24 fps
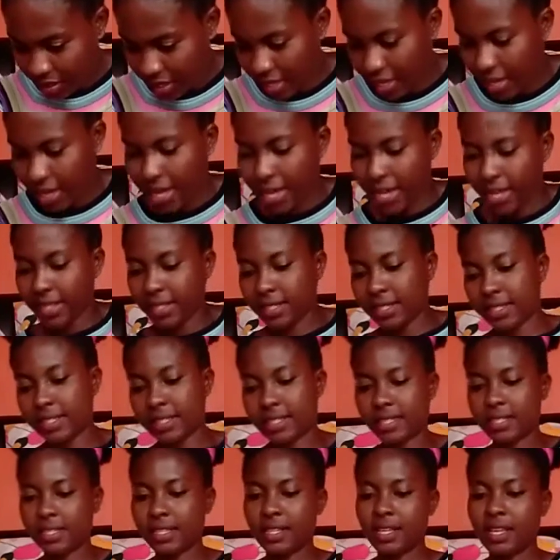
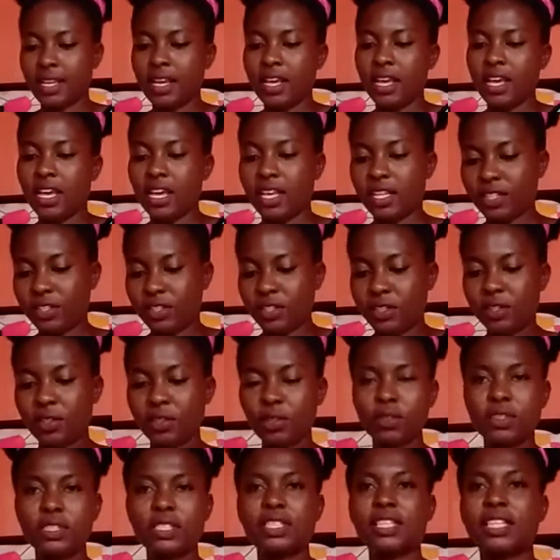Yes. Do you
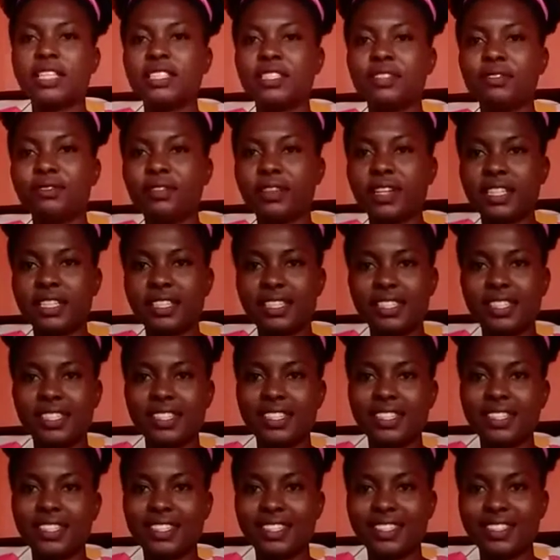notice a
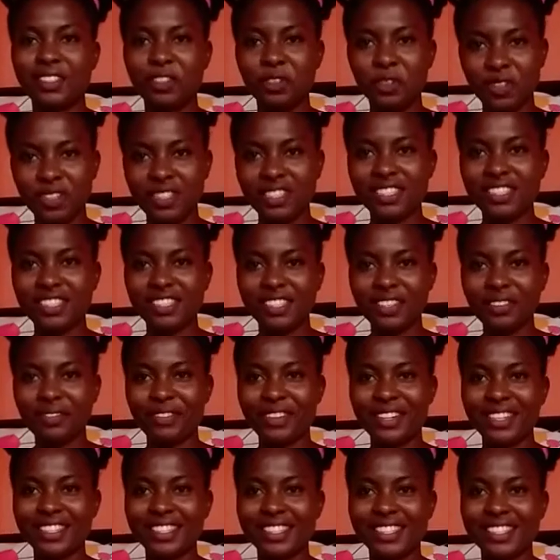difference? Do you notice a
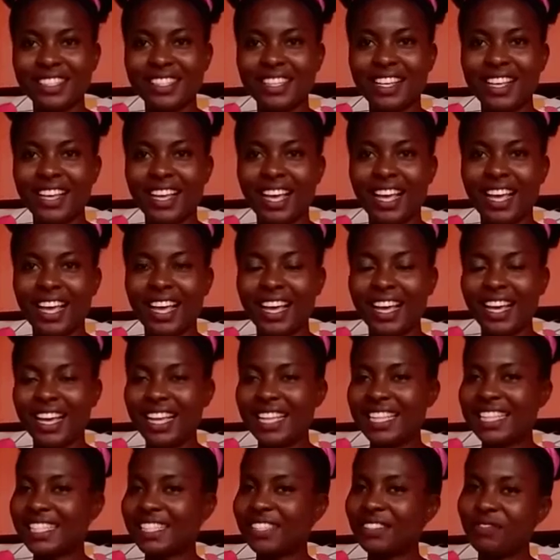difference?
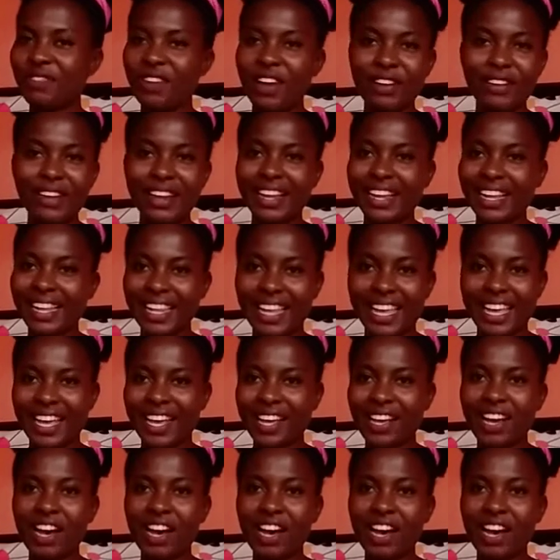It is very clear.